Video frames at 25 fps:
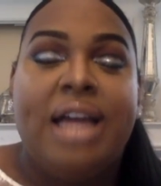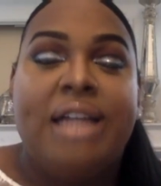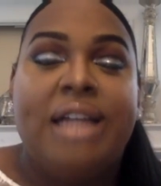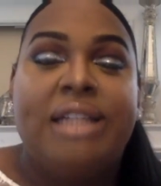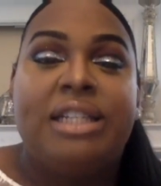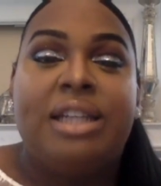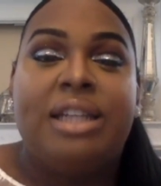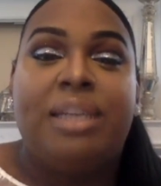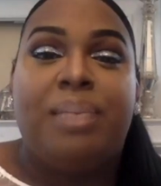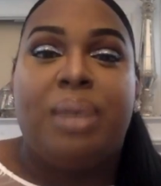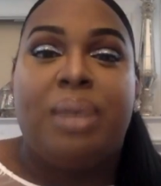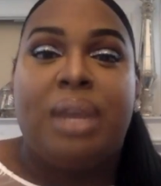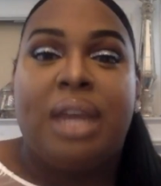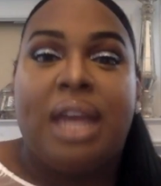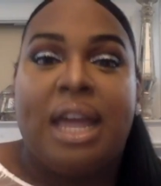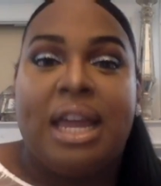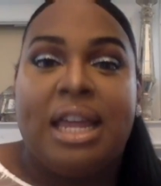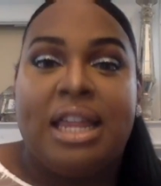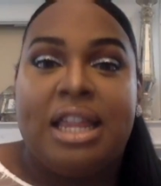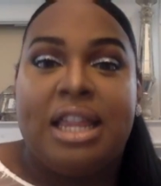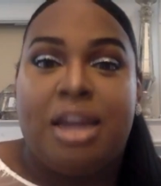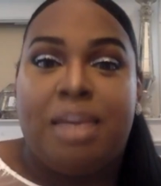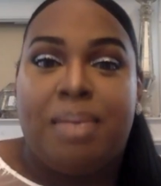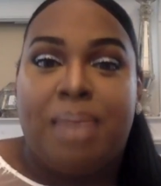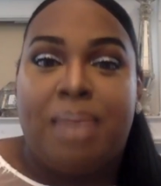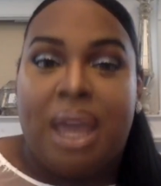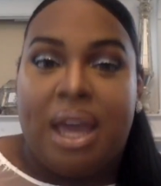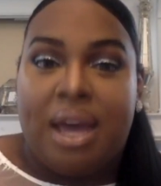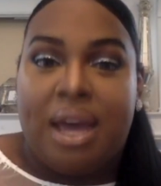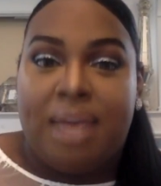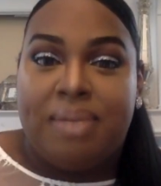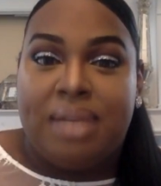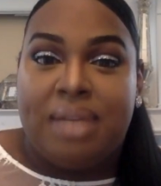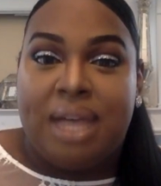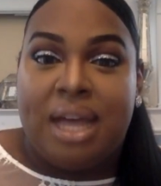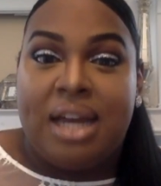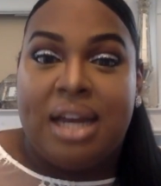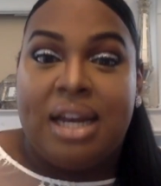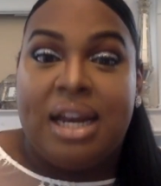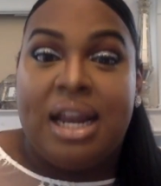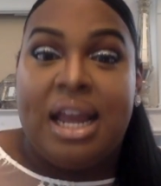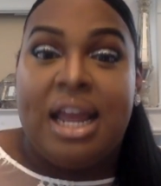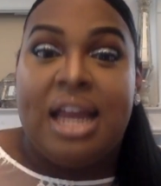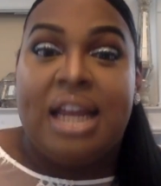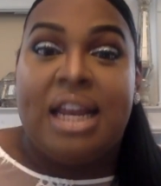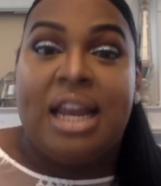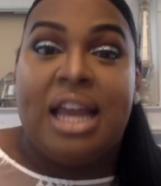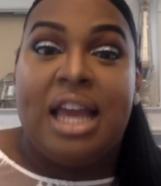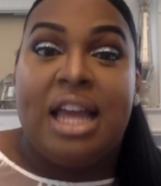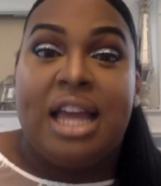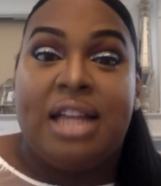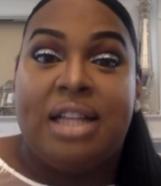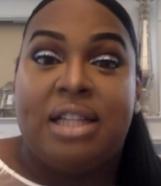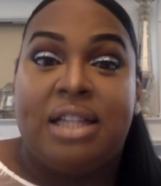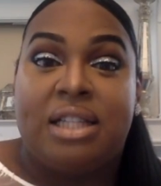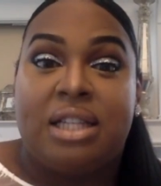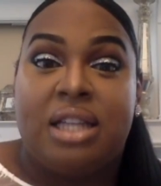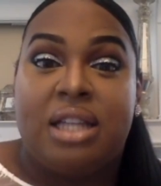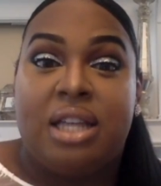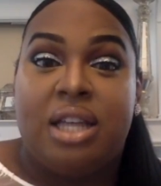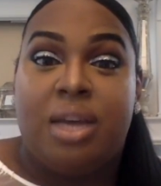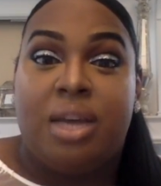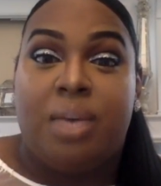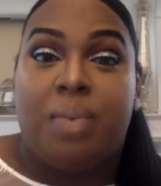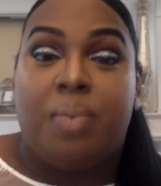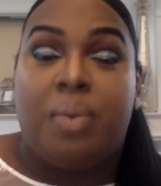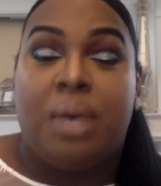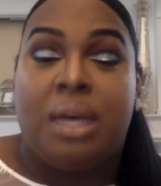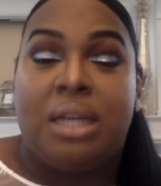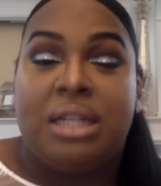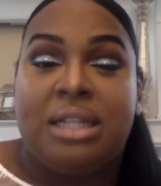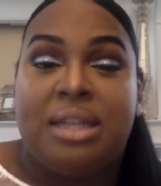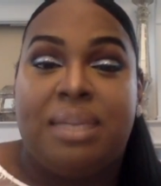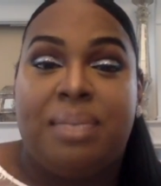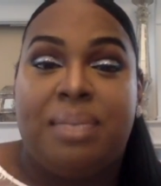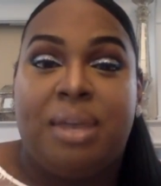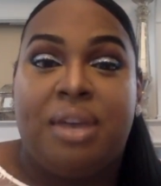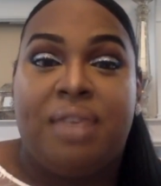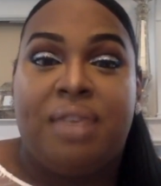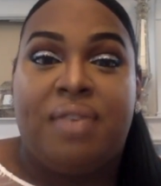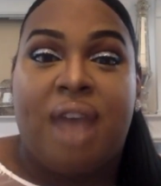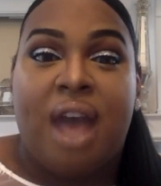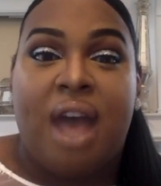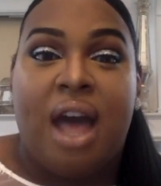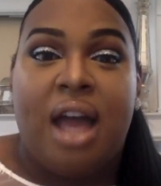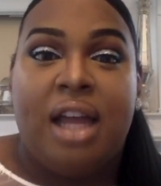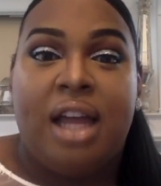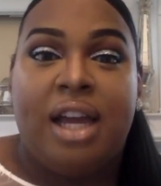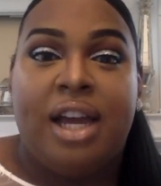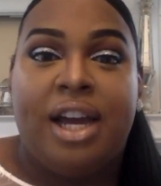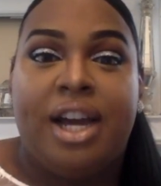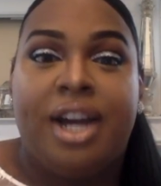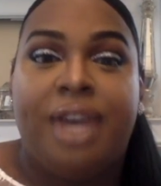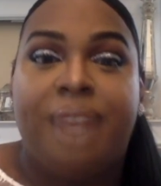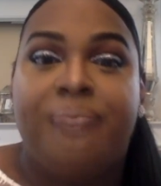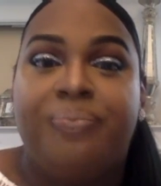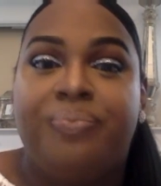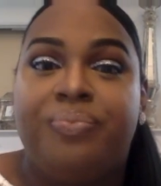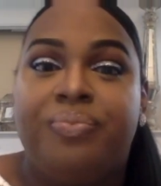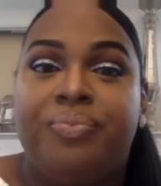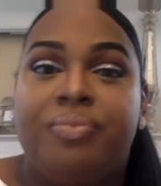someone getting their makeup done and it was someone of color,